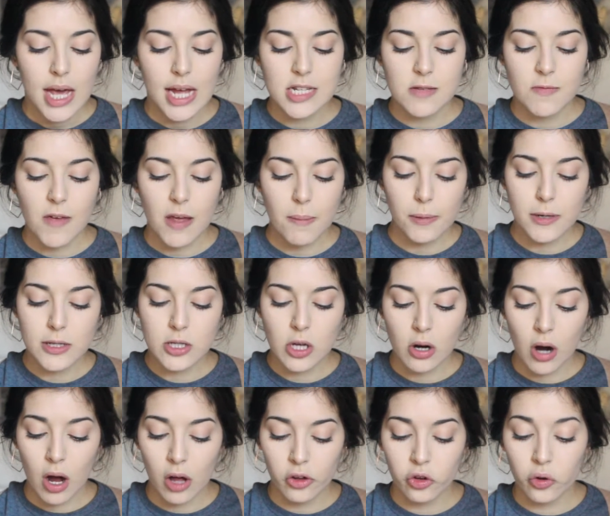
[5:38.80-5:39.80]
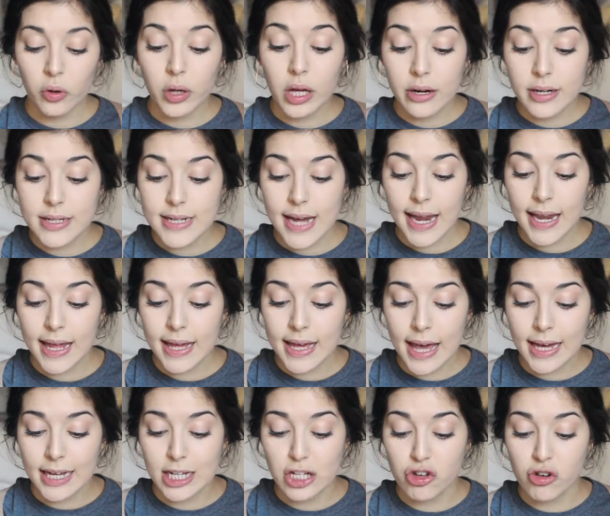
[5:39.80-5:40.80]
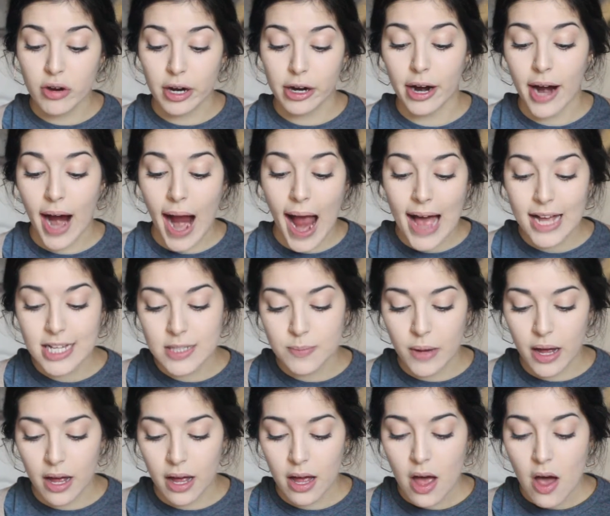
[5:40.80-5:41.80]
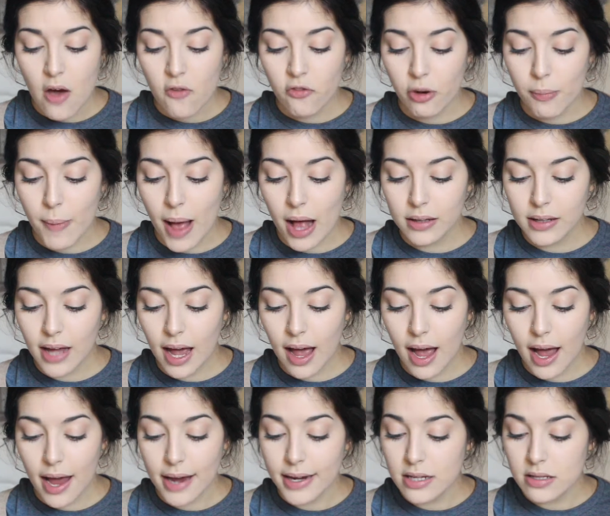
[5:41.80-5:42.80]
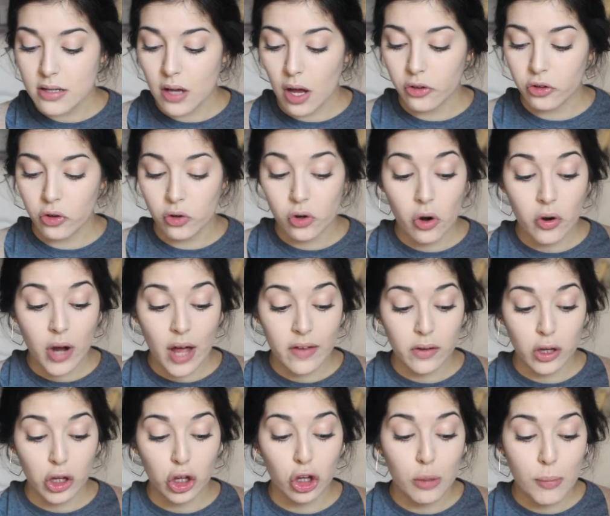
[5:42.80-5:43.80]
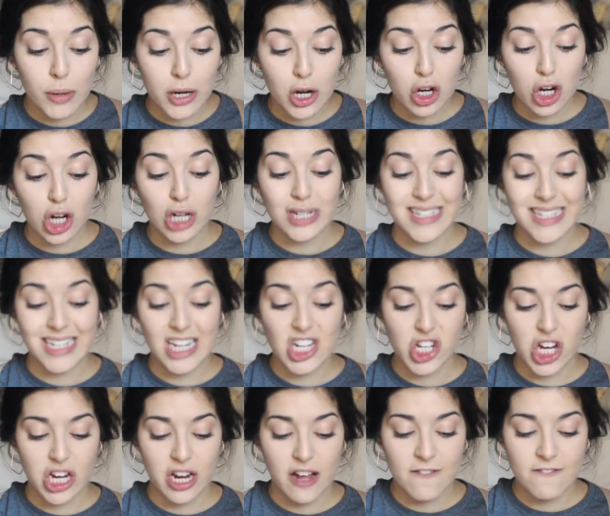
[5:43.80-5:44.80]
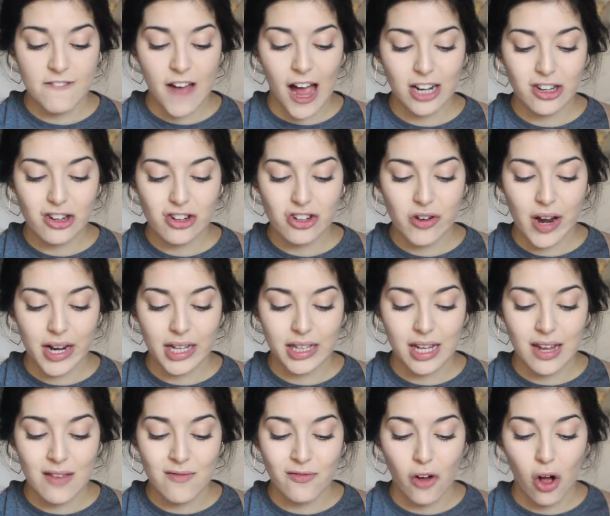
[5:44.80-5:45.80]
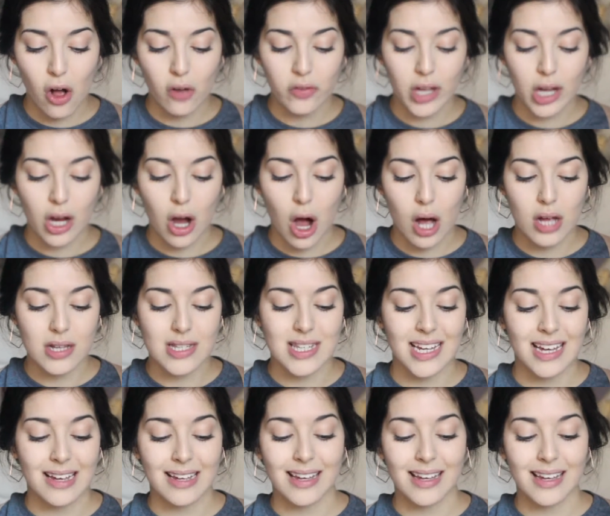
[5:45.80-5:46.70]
Its vapors are also irritating and can trigger asthma. Formaldehyde is also known as a human carcinogen, a factor directly involved in causing